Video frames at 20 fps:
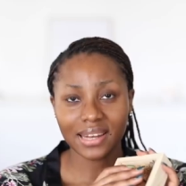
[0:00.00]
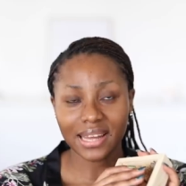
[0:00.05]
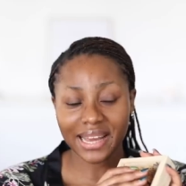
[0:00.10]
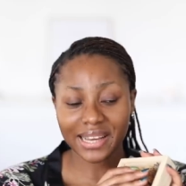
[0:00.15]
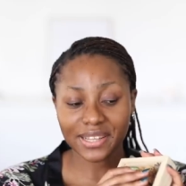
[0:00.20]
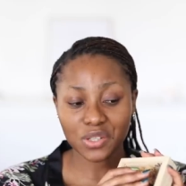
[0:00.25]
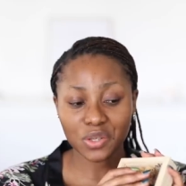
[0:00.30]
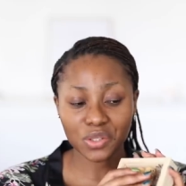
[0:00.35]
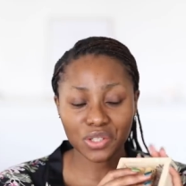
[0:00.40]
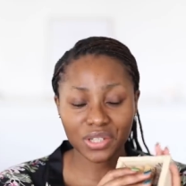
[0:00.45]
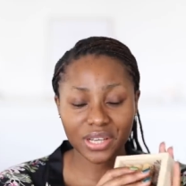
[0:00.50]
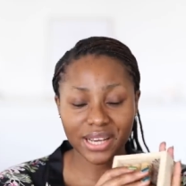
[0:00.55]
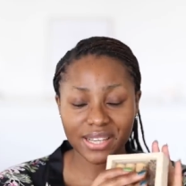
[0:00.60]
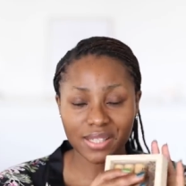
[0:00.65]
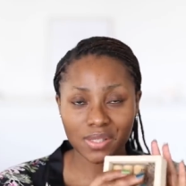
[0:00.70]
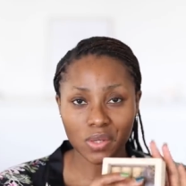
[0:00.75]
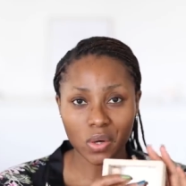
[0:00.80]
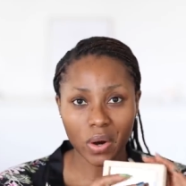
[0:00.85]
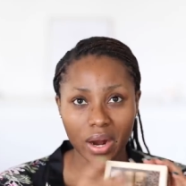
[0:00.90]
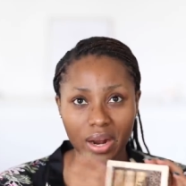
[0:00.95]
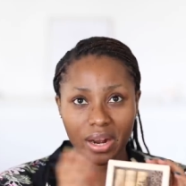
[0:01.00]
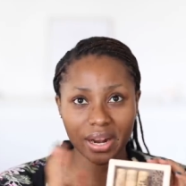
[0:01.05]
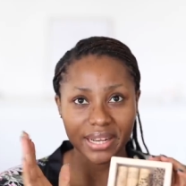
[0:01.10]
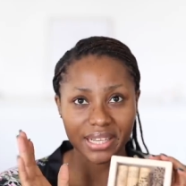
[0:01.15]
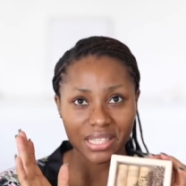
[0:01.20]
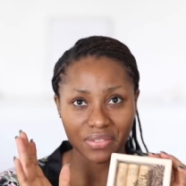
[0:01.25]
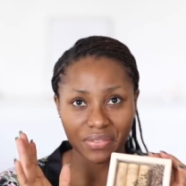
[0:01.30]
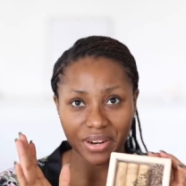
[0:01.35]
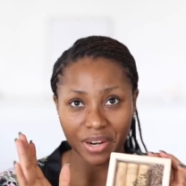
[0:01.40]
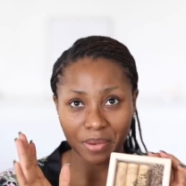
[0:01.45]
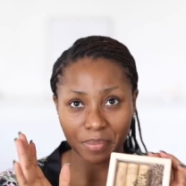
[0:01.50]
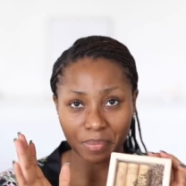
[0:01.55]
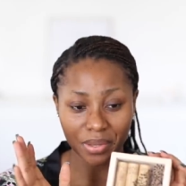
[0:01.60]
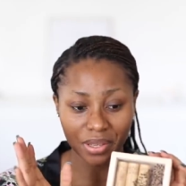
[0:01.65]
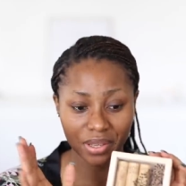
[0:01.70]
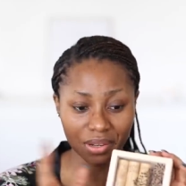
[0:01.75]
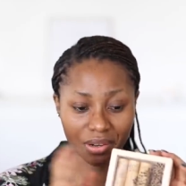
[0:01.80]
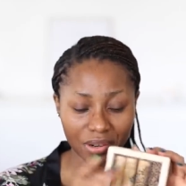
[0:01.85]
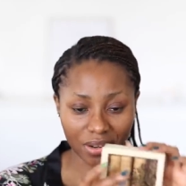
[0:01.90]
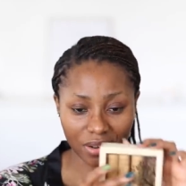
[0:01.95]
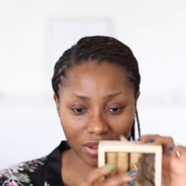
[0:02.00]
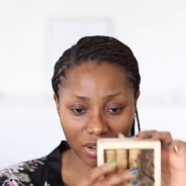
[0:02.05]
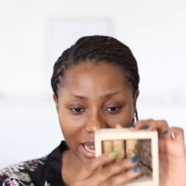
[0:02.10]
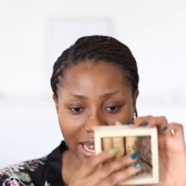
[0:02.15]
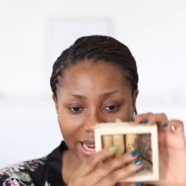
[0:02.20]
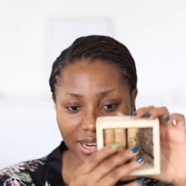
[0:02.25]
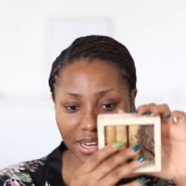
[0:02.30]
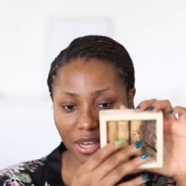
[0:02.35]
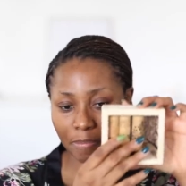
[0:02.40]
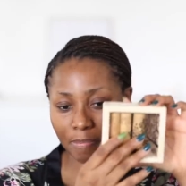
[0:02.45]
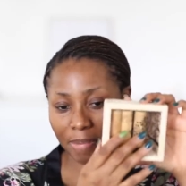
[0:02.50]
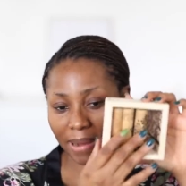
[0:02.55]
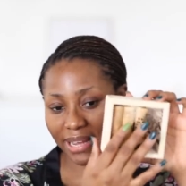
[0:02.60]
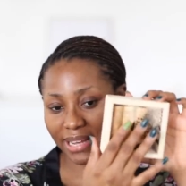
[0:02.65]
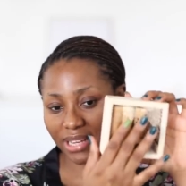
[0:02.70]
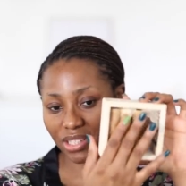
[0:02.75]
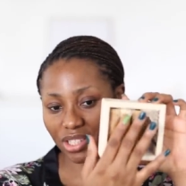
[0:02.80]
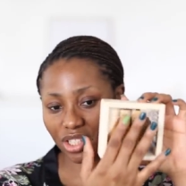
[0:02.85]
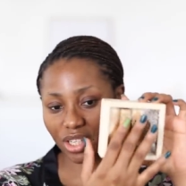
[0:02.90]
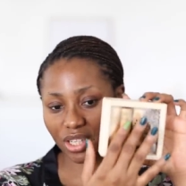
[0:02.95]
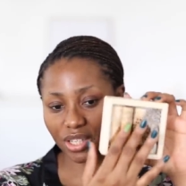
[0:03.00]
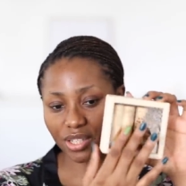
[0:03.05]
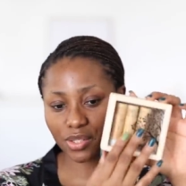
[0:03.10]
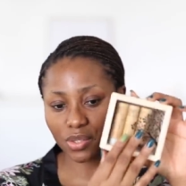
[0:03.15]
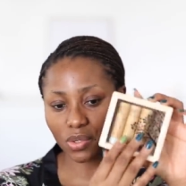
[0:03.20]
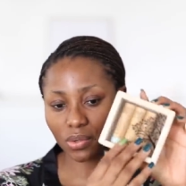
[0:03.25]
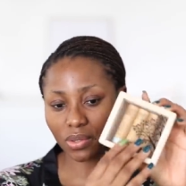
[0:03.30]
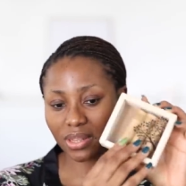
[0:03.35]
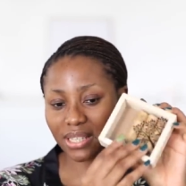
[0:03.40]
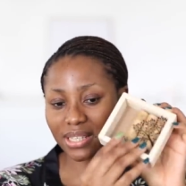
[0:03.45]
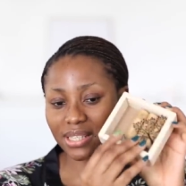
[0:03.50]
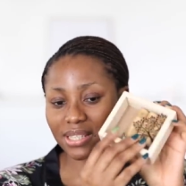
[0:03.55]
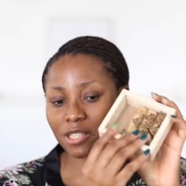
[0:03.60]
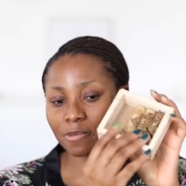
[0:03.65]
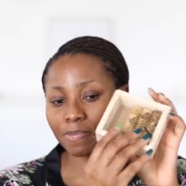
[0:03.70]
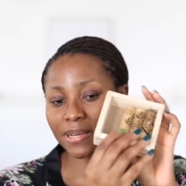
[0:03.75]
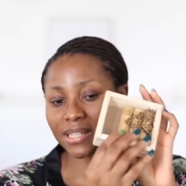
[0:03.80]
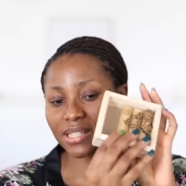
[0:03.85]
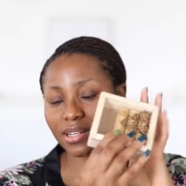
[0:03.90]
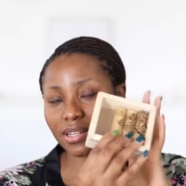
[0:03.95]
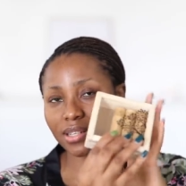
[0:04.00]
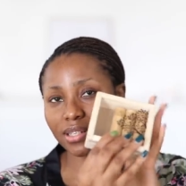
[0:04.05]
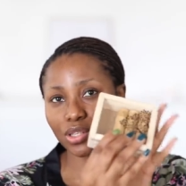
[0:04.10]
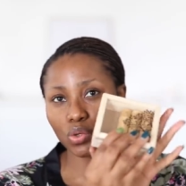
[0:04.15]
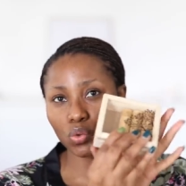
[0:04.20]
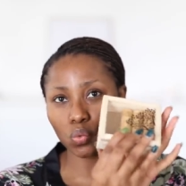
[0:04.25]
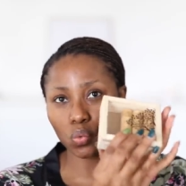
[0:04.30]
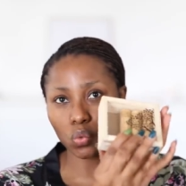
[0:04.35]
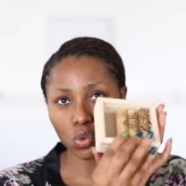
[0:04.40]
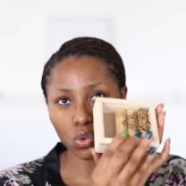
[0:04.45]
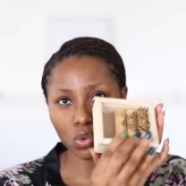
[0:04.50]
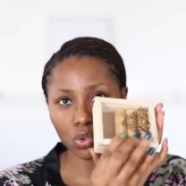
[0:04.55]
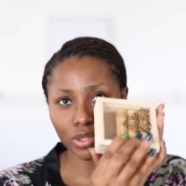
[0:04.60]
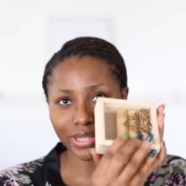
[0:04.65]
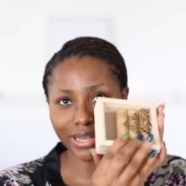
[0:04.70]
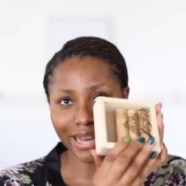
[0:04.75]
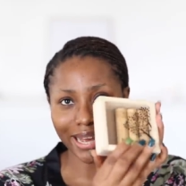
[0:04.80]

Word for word: like I told you guys, Nokware is very big on organic packaging. So this is basically wood